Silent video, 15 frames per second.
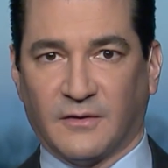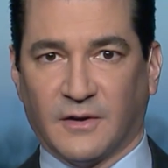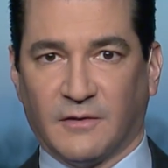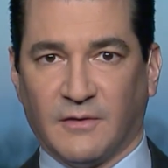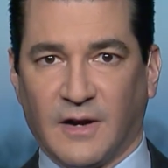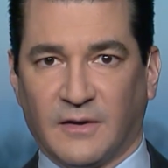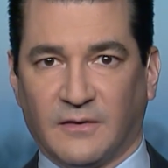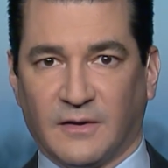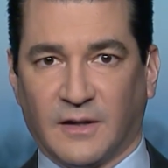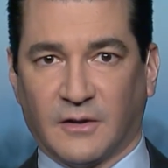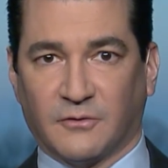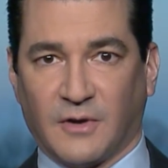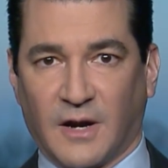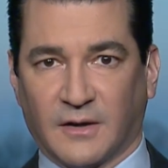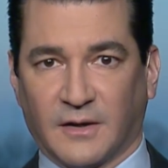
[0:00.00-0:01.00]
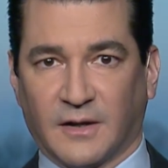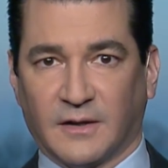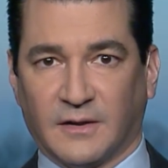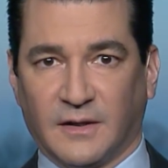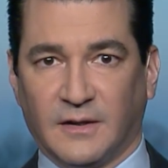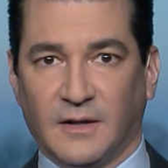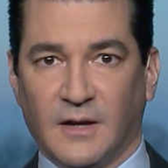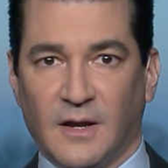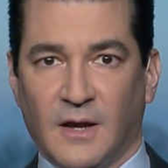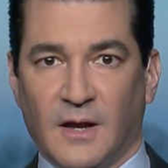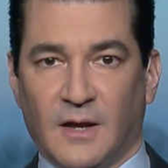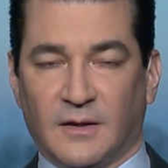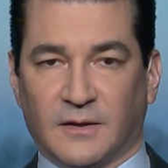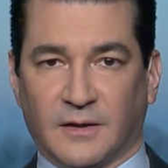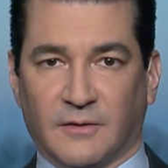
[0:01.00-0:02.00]
cigarettes and electronic nicotine
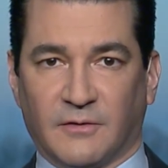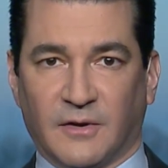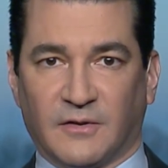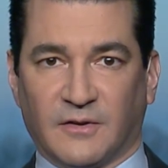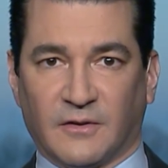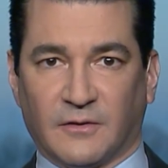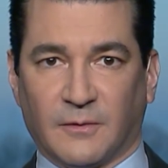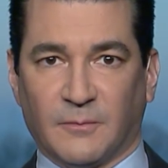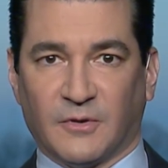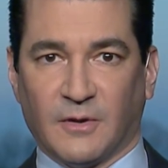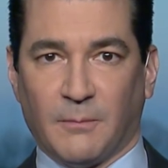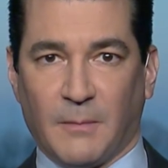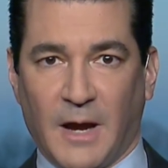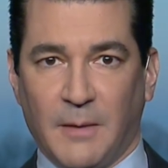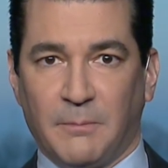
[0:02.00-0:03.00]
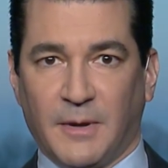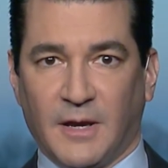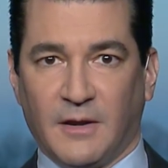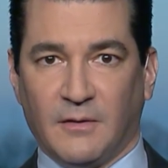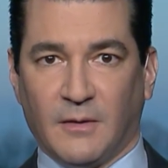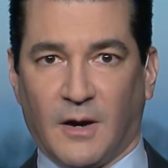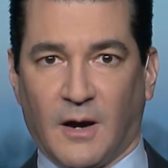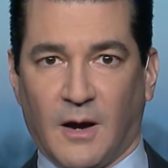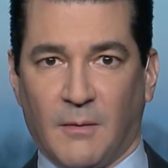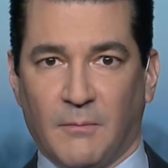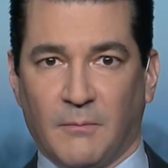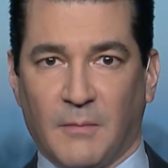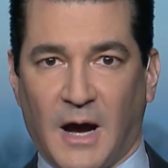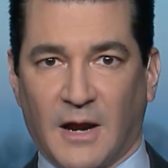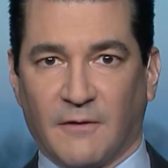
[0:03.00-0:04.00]
delivery systems that might be
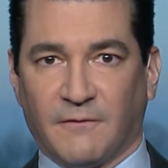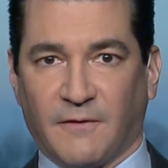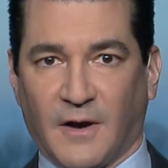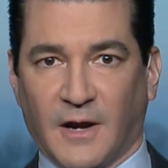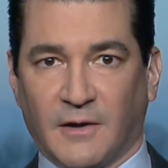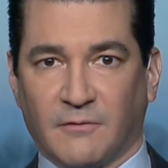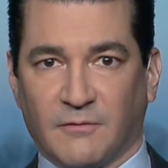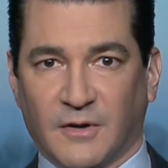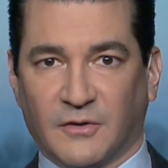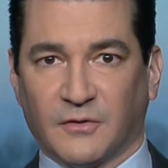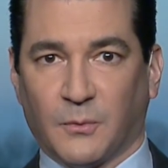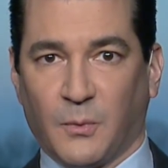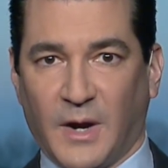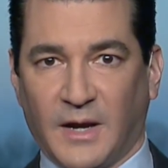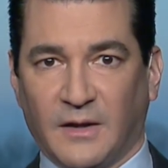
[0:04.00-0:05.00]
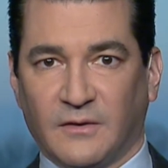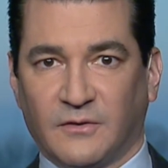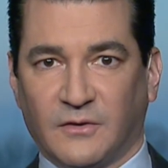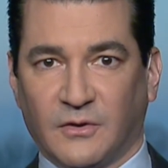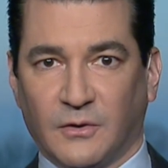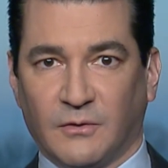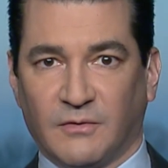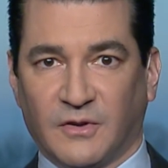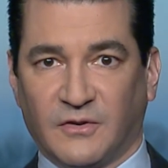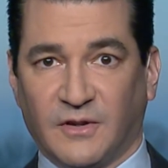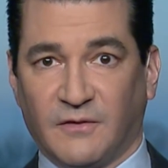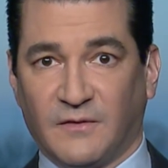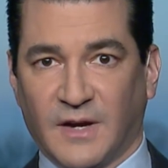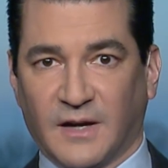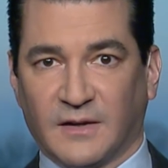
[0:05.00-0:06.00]
um, modified risk ways to
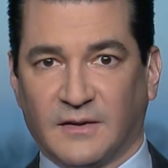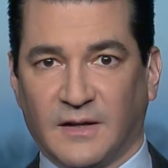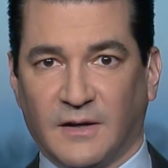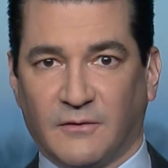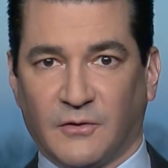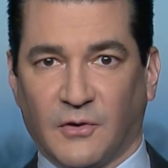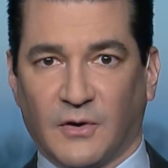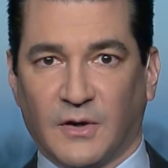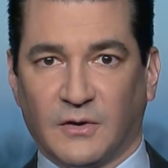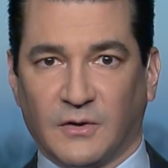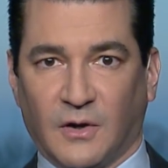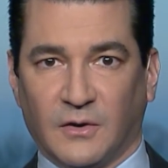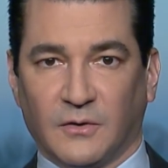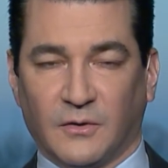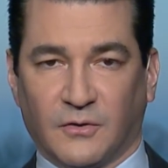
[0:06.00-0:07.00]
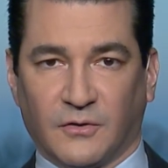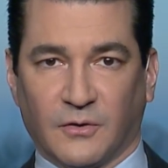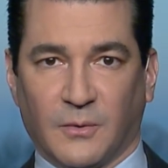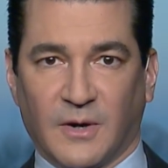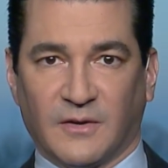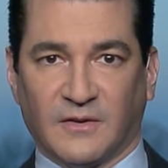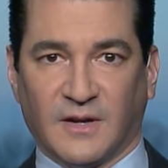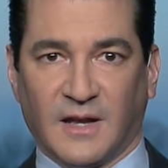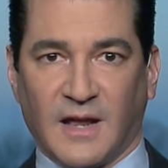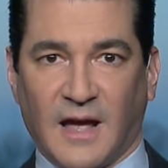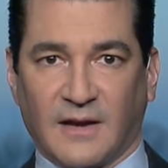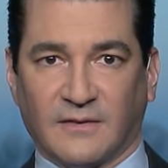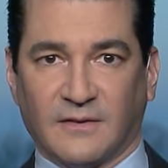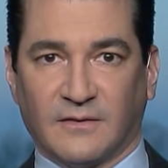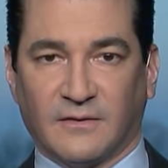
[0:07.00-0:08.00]
receive nicotine if you're an adult who still wants to get
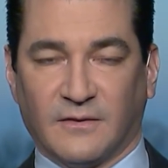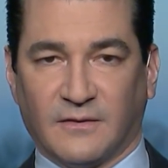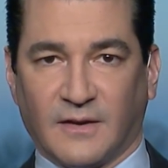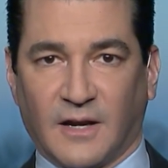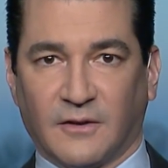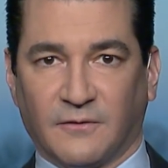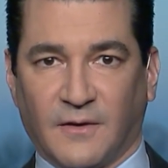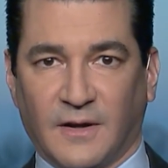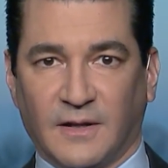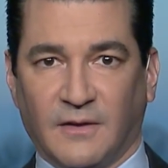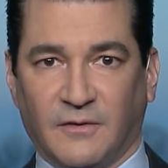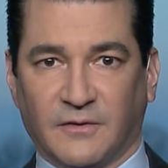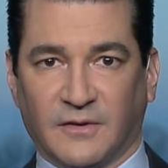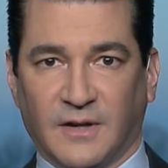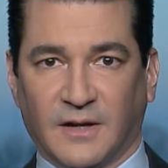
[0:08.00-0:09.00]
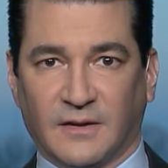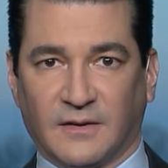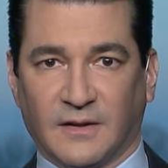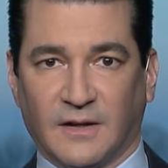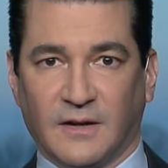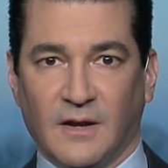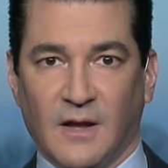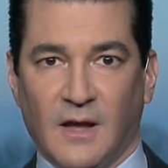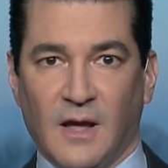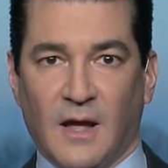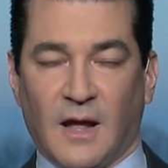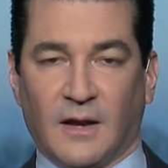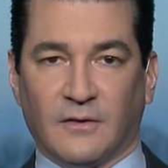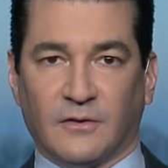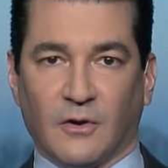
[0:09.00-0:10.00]
access to satisfying levels of nicotine.
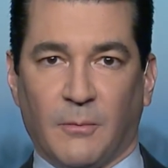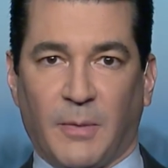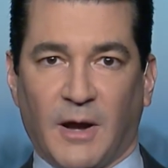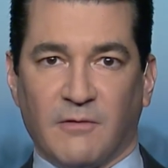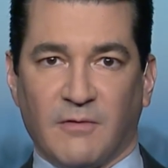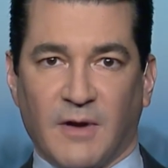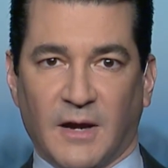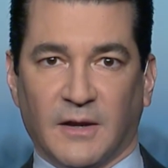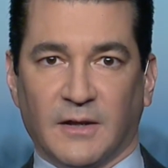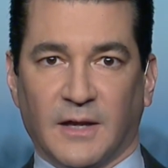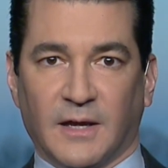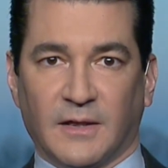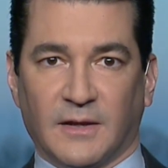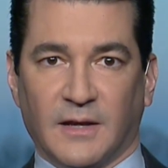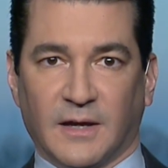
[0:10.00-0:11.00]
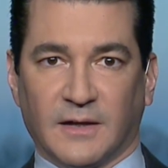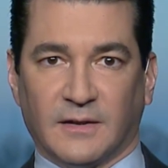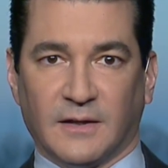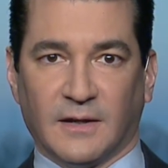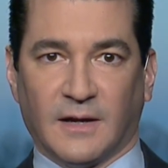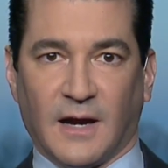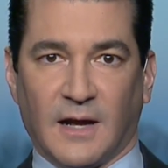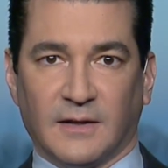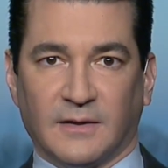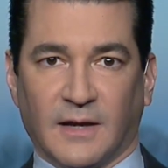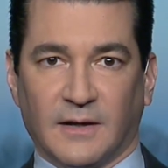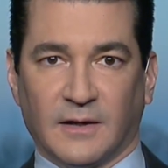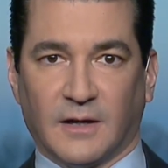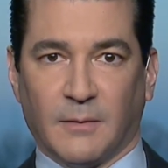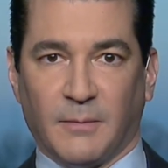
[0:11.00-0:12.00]
And so by regulating the nicotine
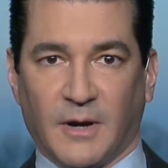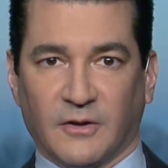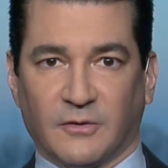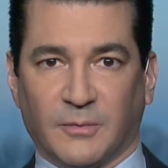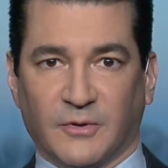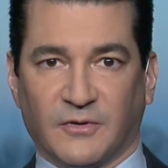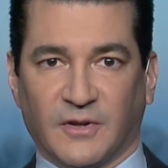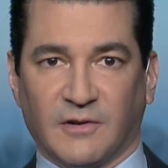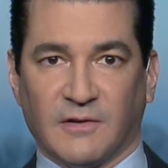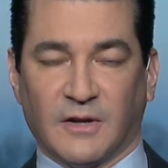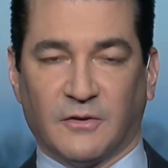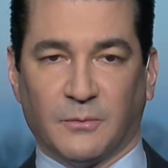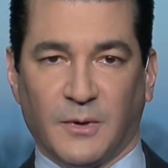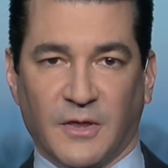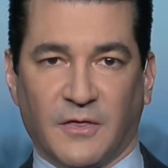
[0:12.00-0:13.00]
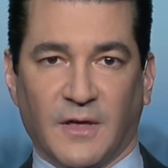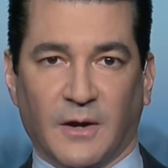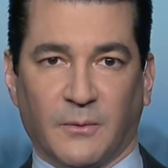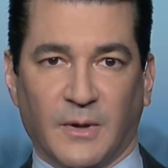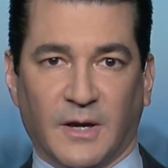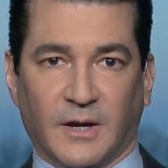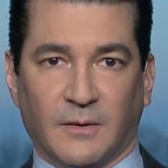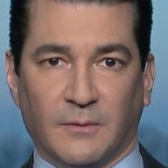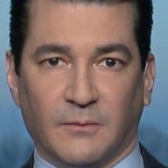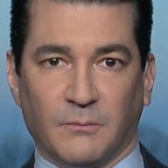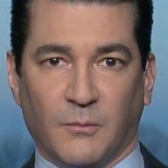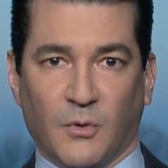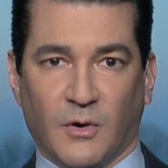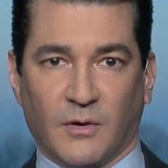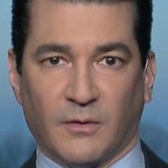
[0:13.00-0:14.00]
content in combustible cigarettes, we think we can
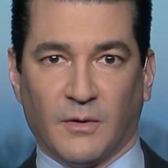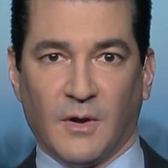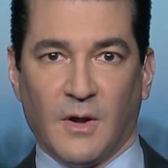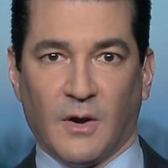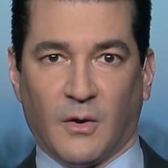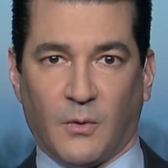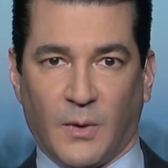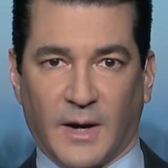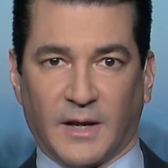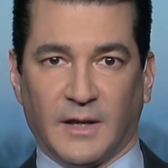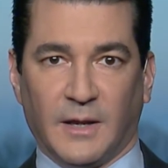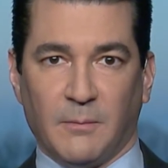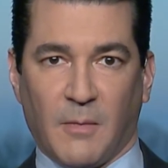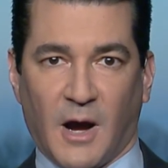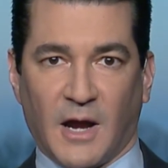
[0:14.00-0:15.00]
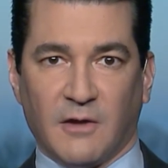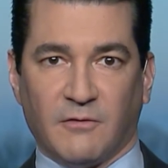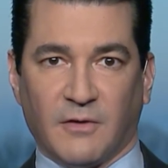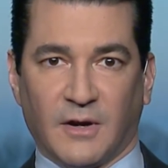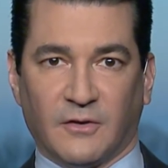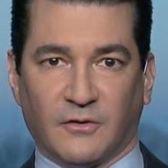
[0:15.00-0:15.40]
more quickly migrate